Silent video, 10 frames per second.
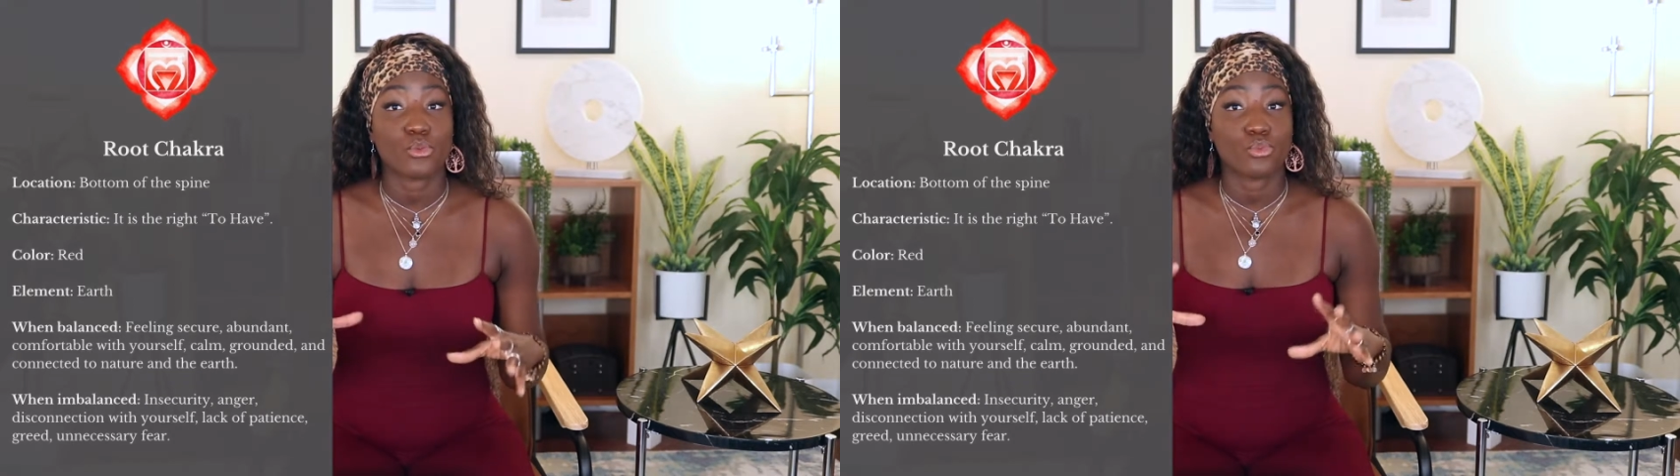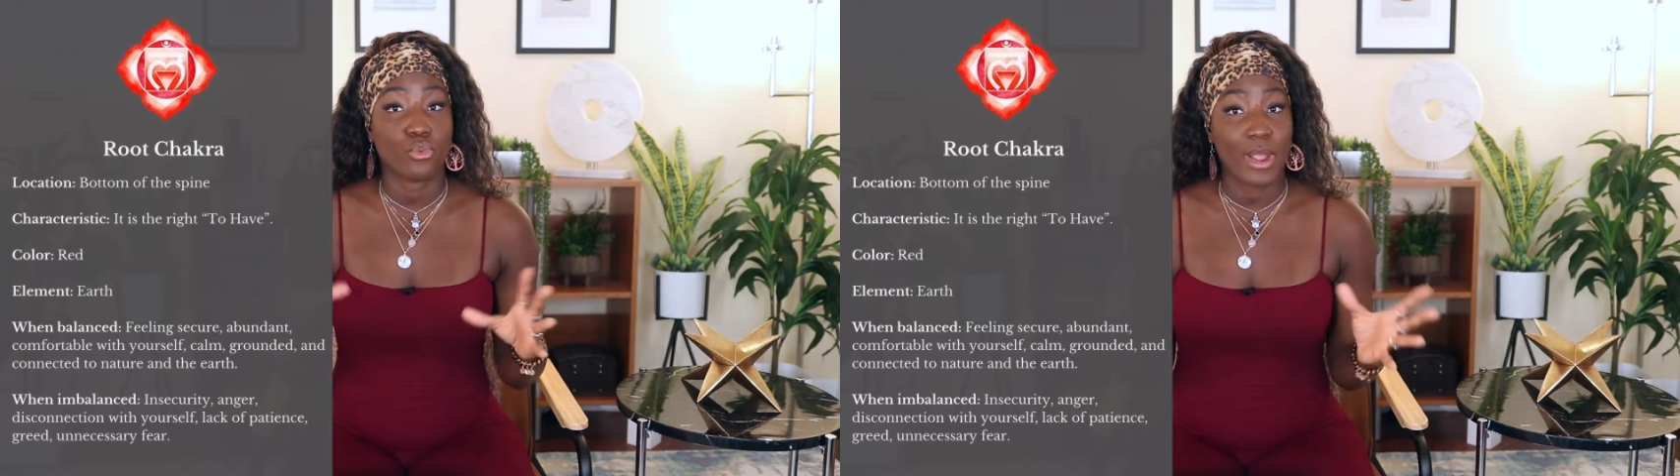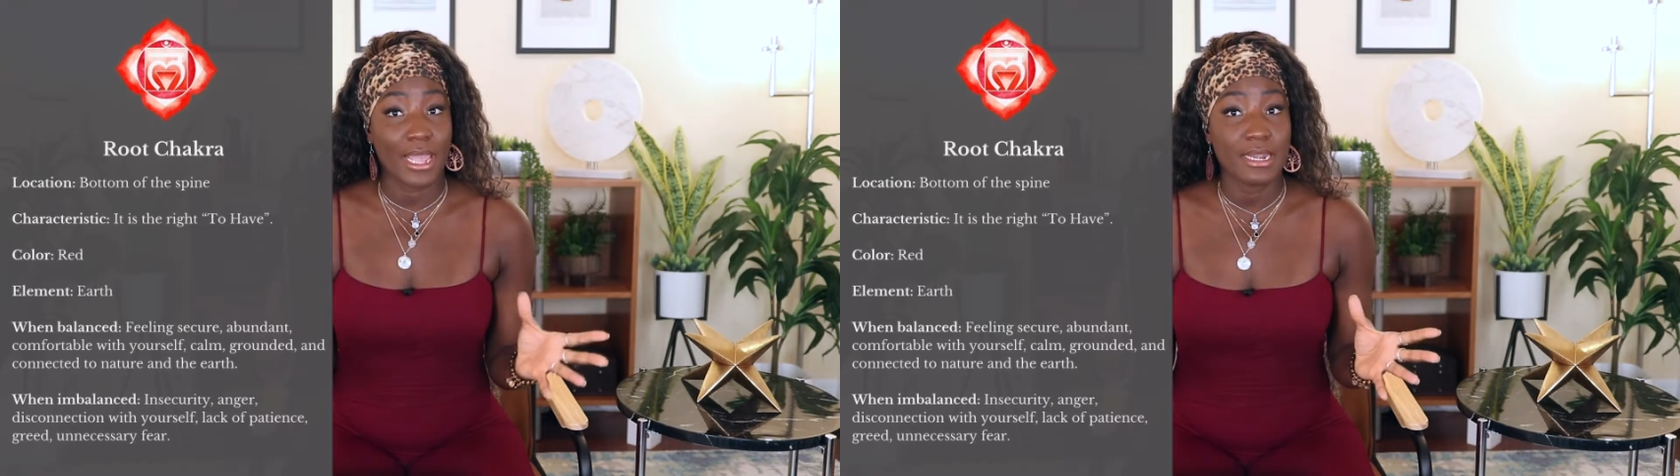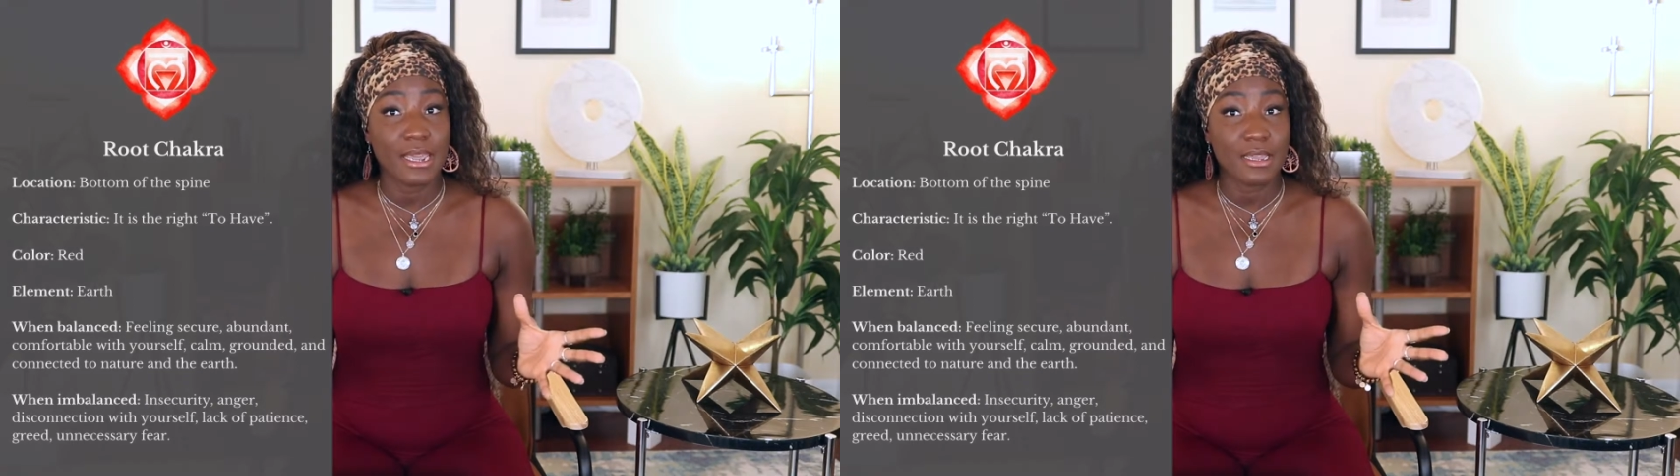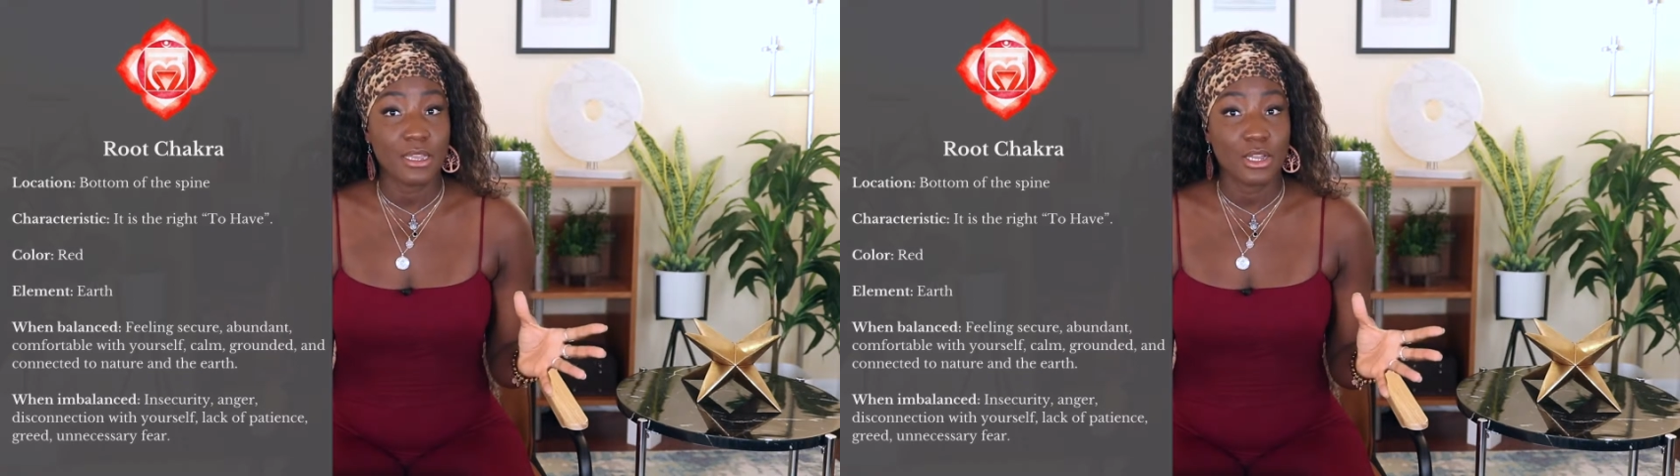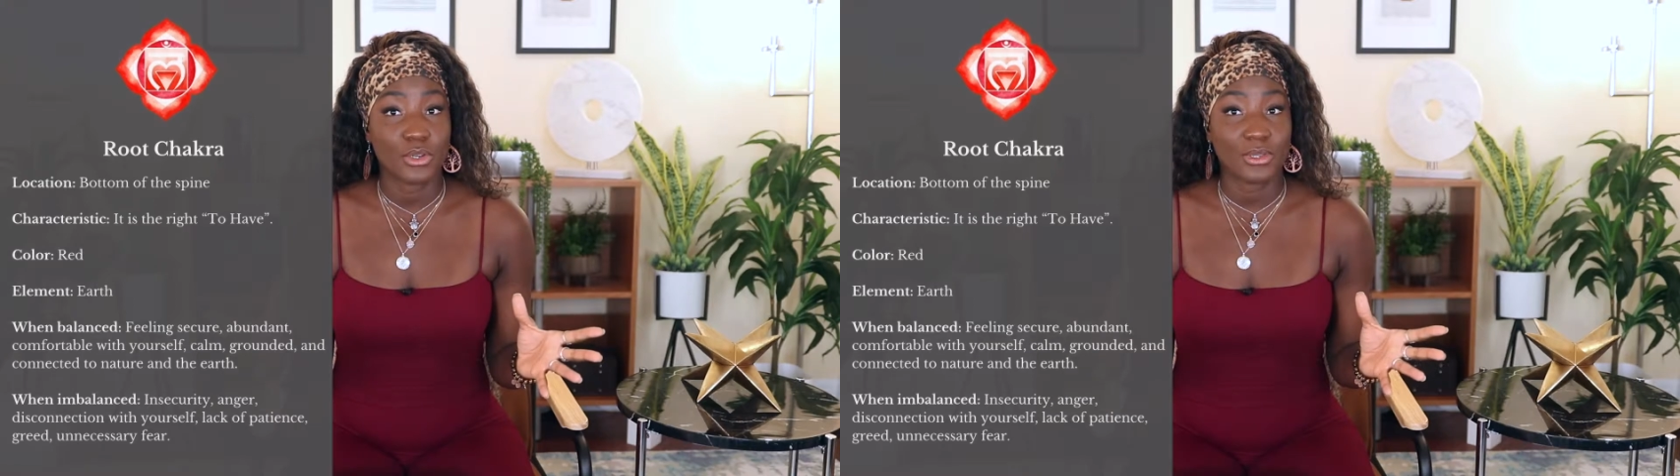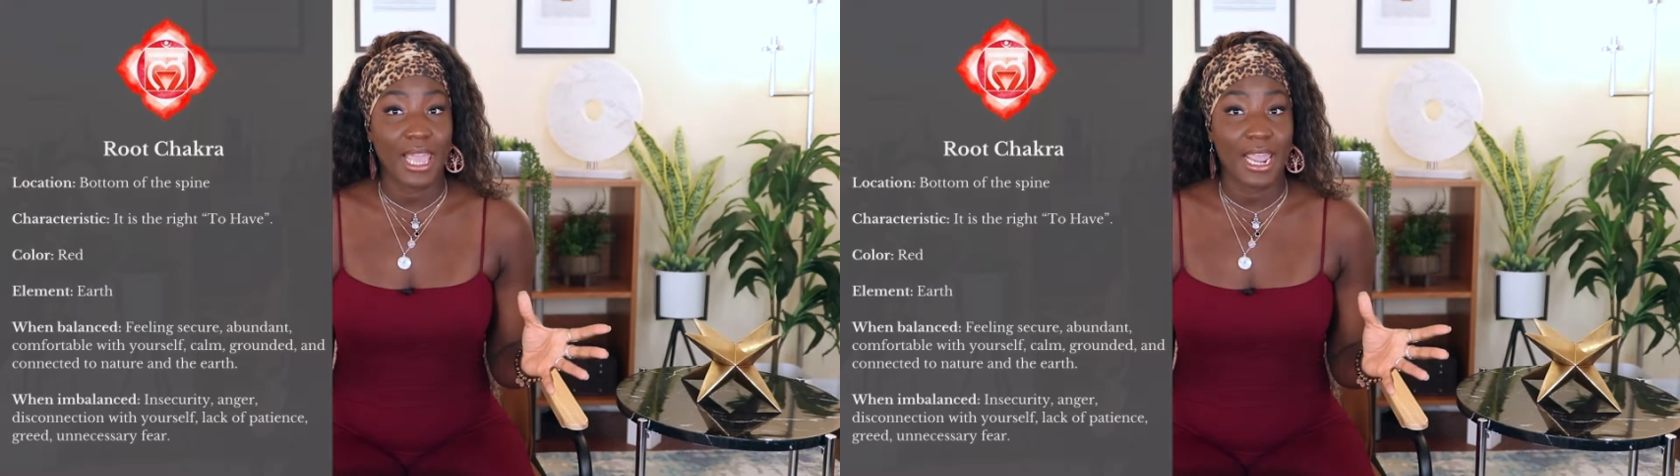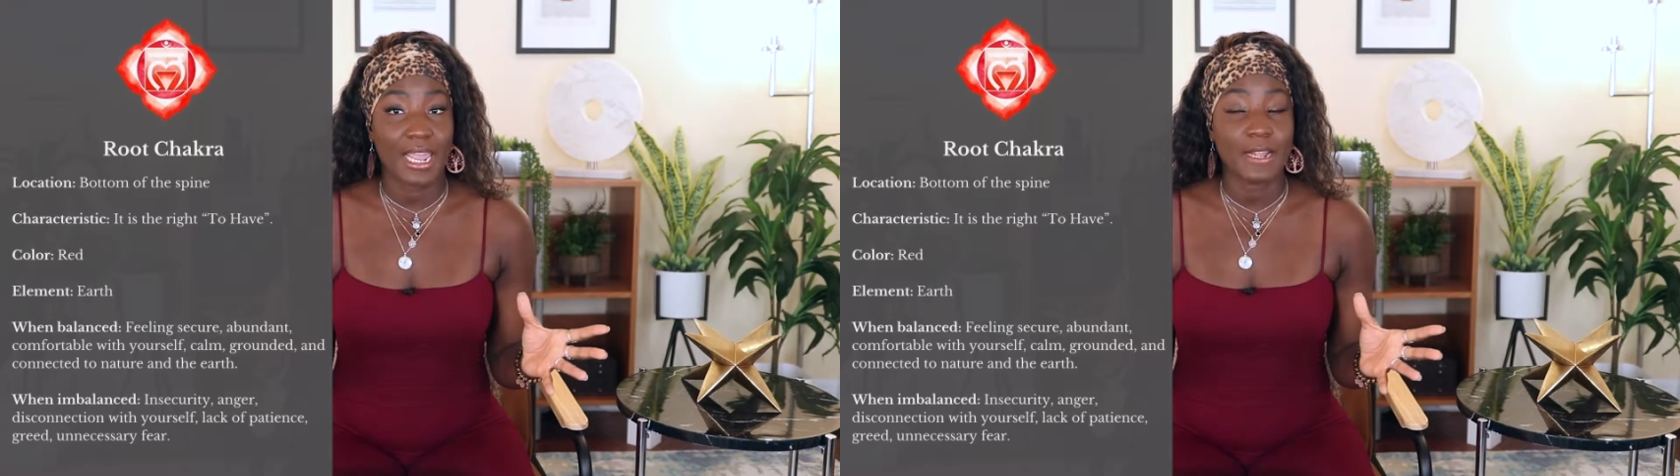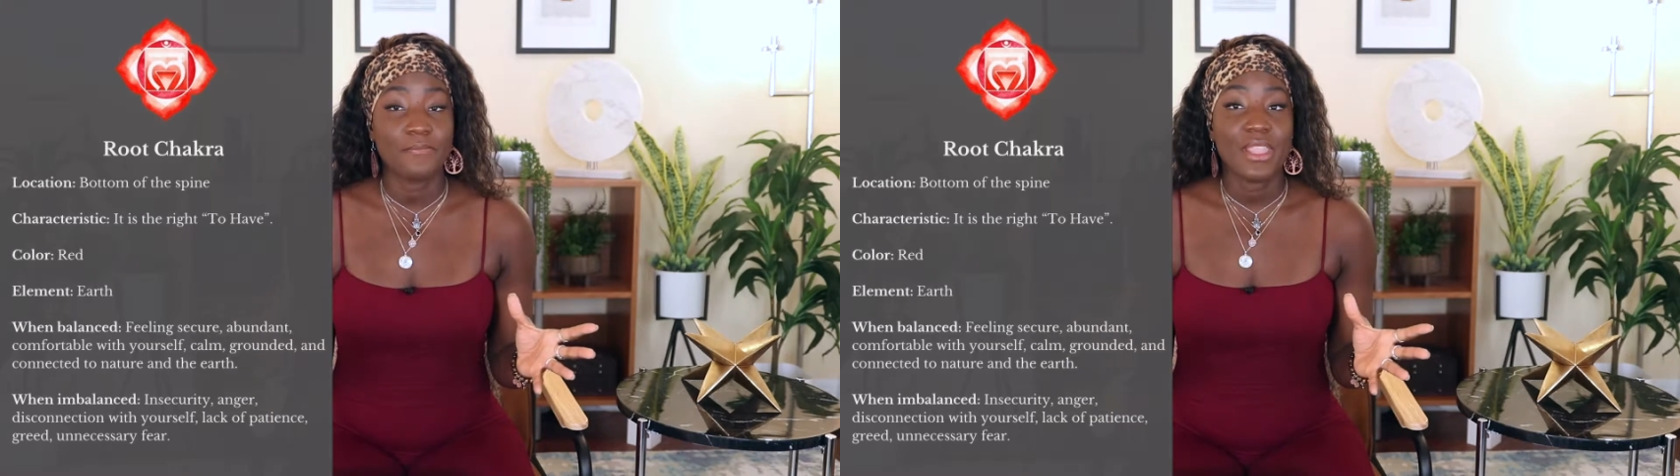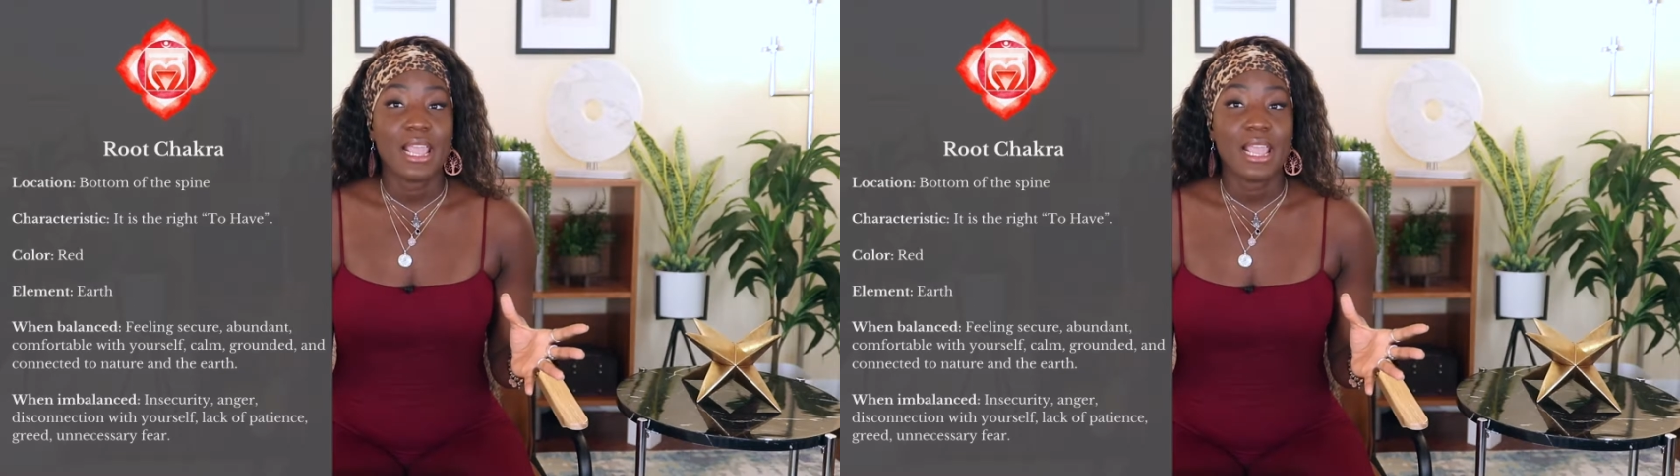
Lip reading: red, okay?